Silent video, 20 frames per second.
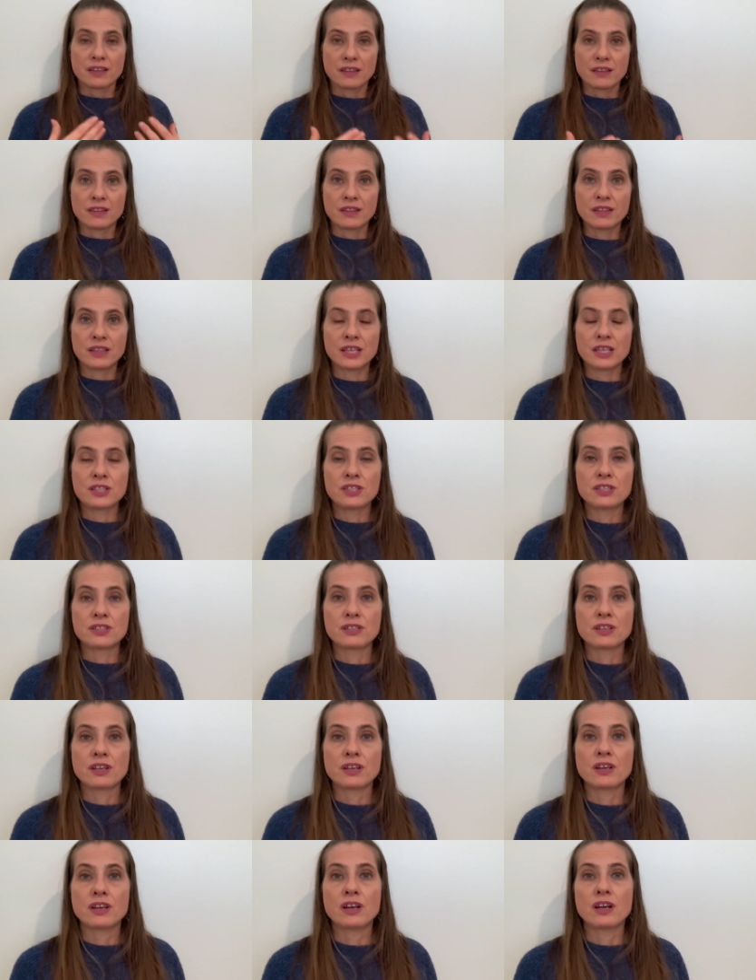
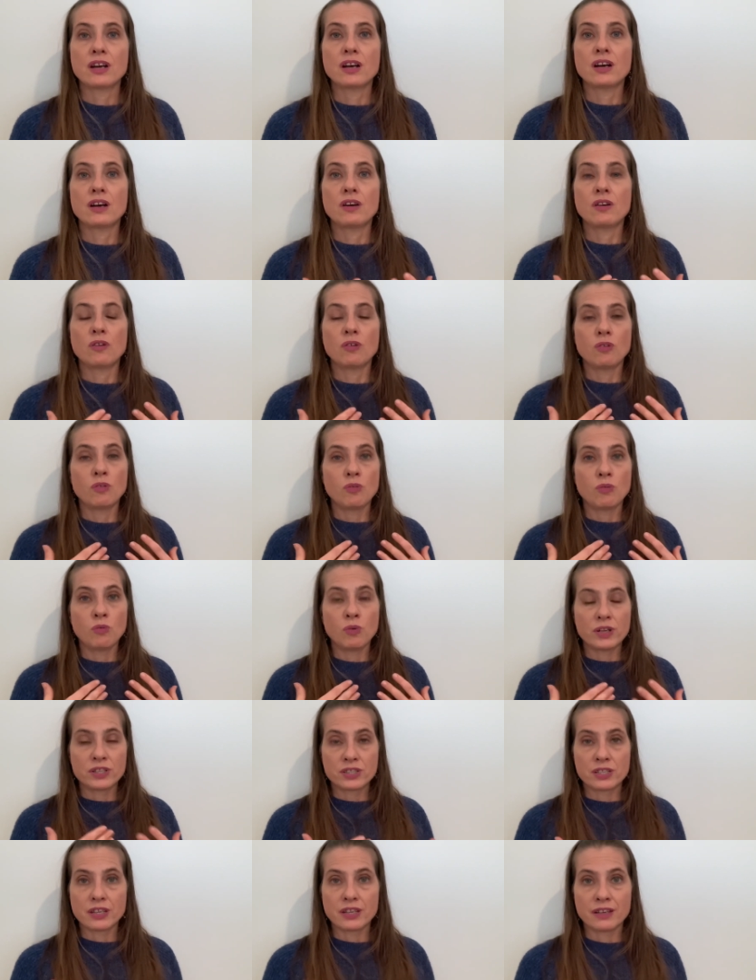This
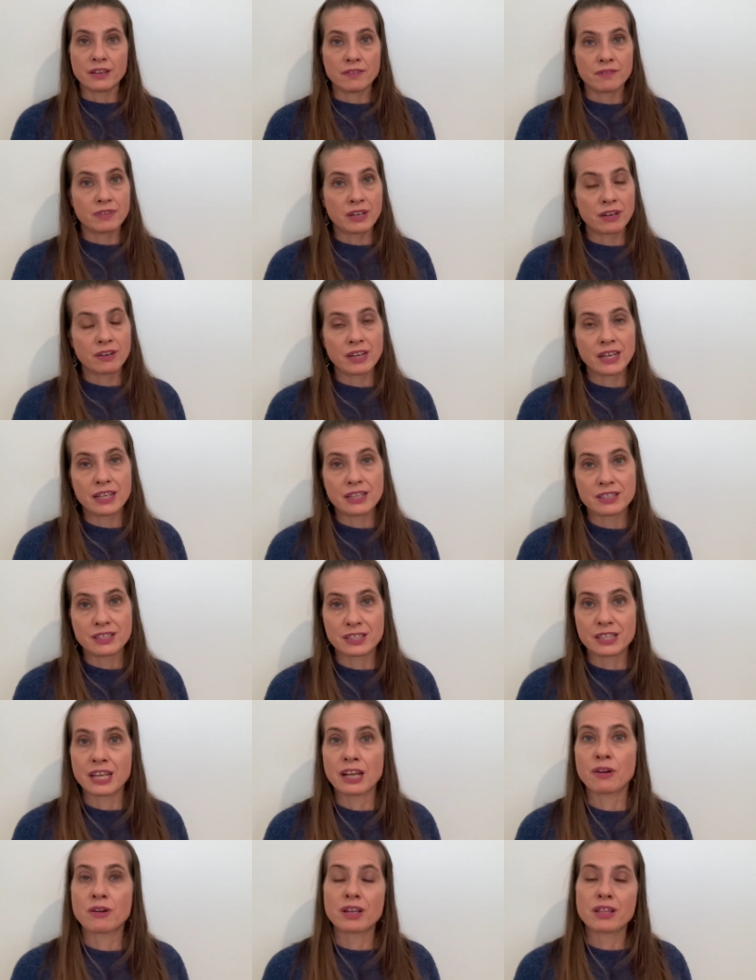was a very
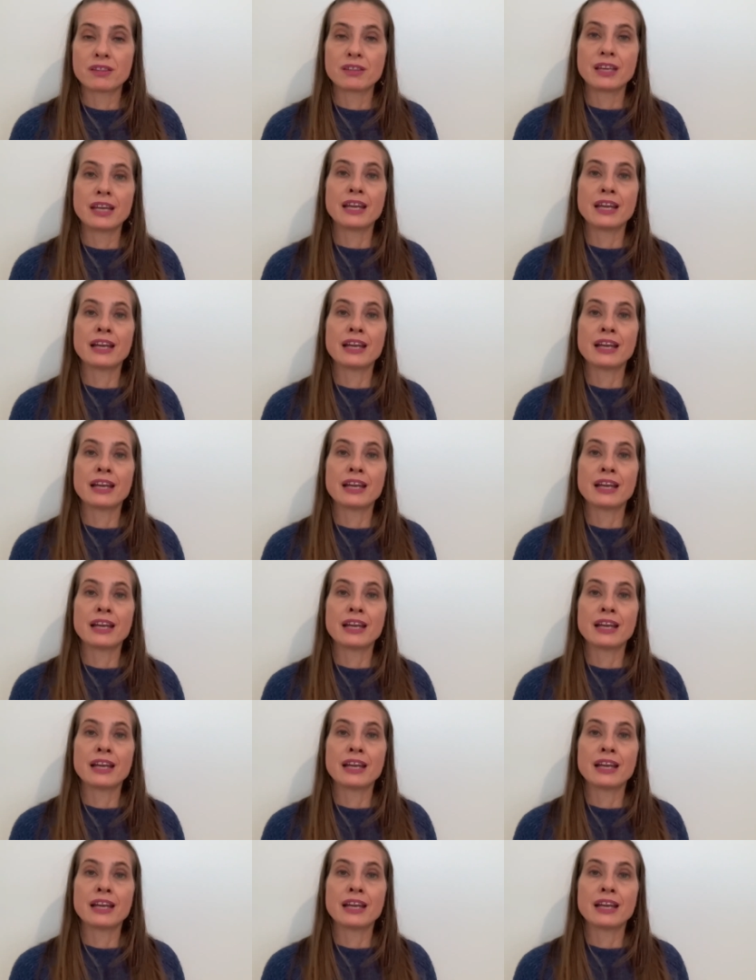scary thing,